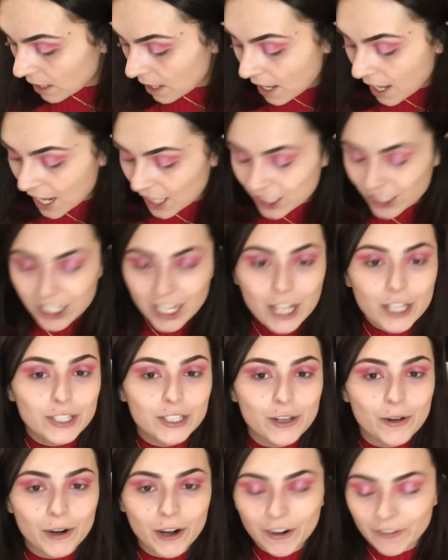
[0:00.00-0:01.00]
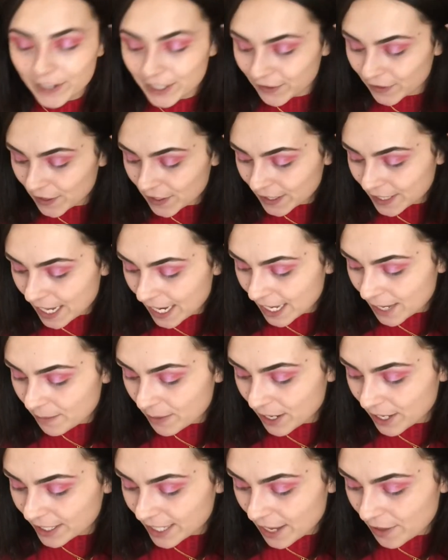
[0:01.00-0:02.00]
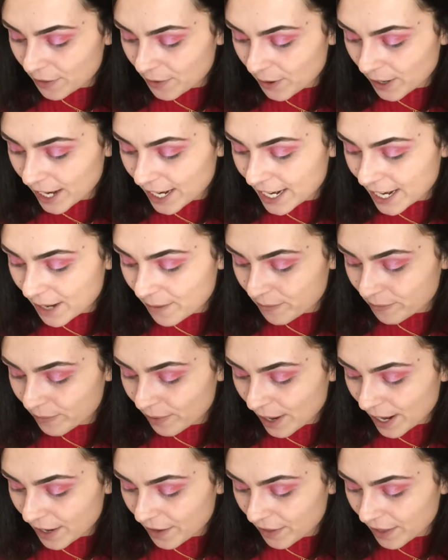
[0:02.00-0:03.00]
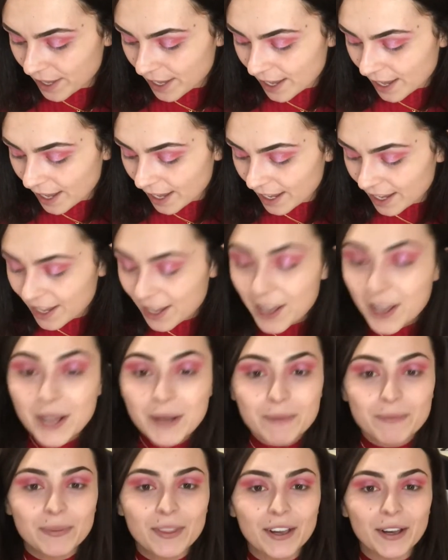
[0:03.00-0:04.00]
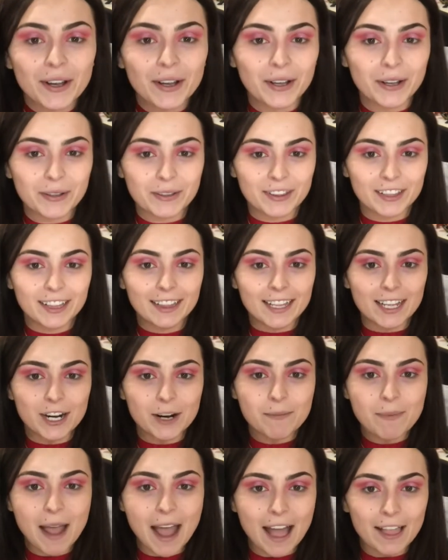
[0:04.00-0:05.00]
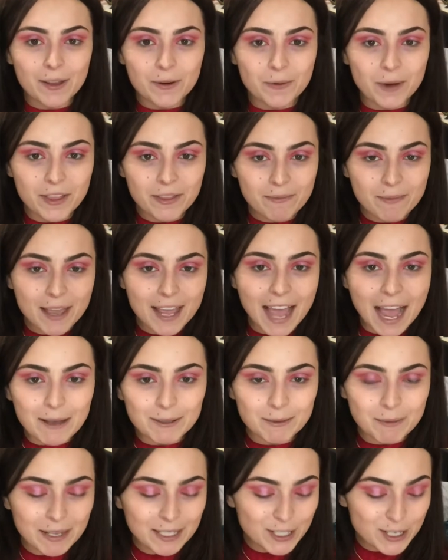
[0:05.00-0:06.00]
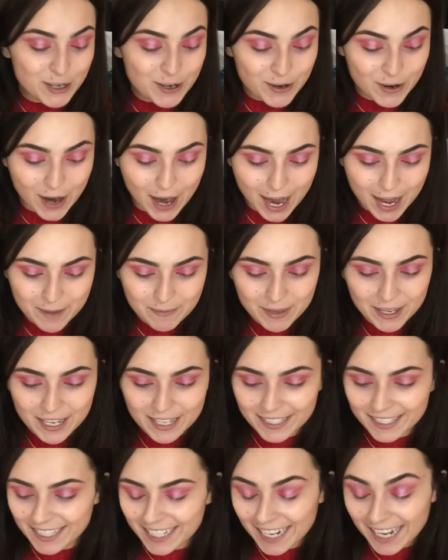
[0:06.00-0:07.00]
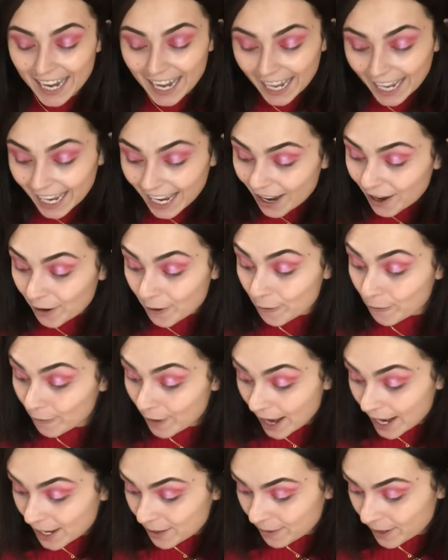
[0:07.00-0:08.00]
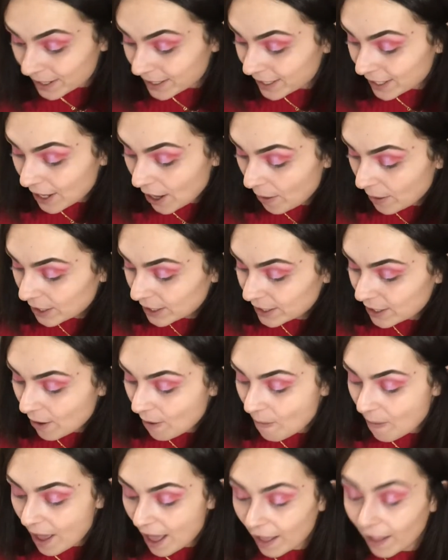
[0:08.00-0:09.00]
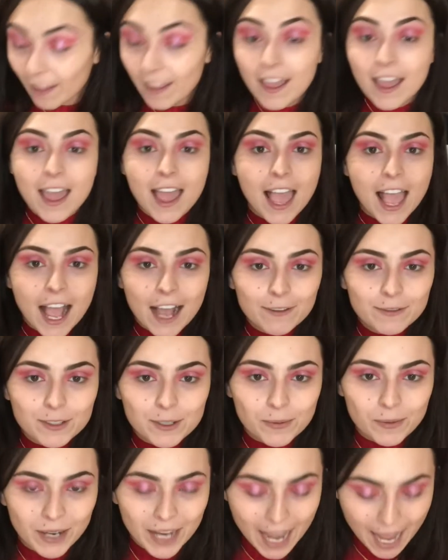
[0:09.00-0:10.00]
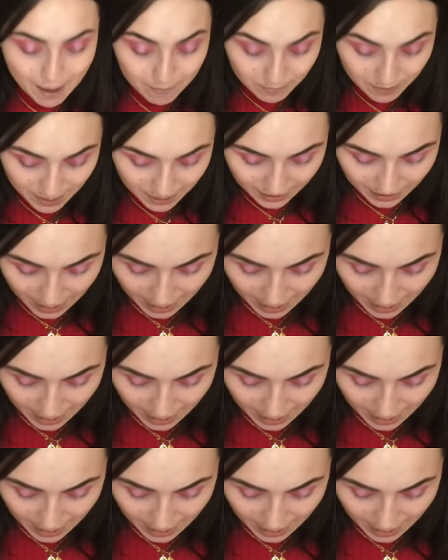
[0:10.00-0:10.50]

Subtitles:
I just got so nervous for a second because I thought I didn't bring the glitter palette with me. I was about to cry because today already wasn't going so well after what happened.